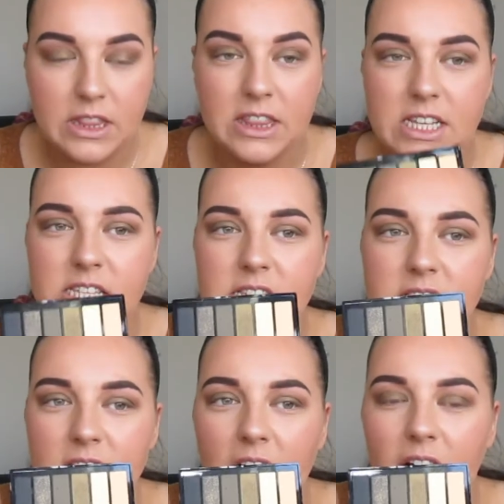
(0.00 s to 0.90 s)
this is
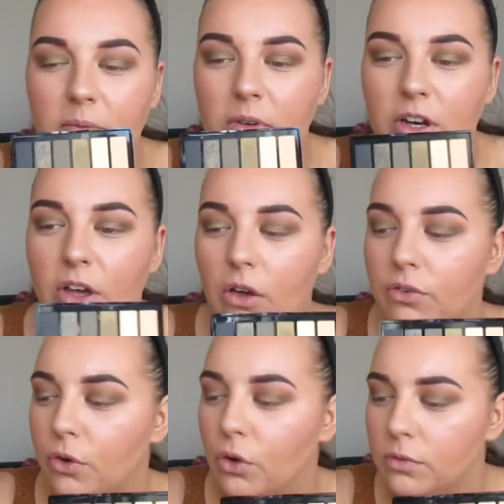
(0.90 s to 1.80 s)
the colour I'm going to go
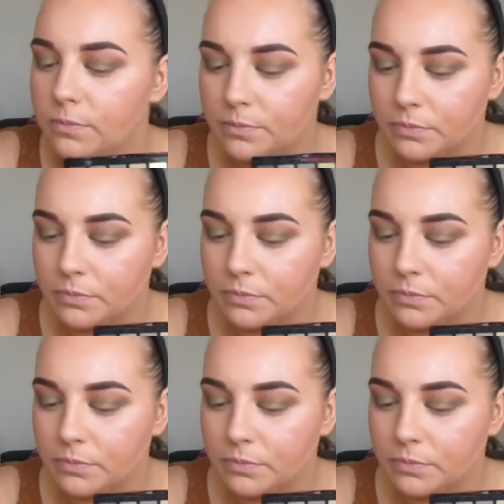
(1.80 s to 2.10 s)
for.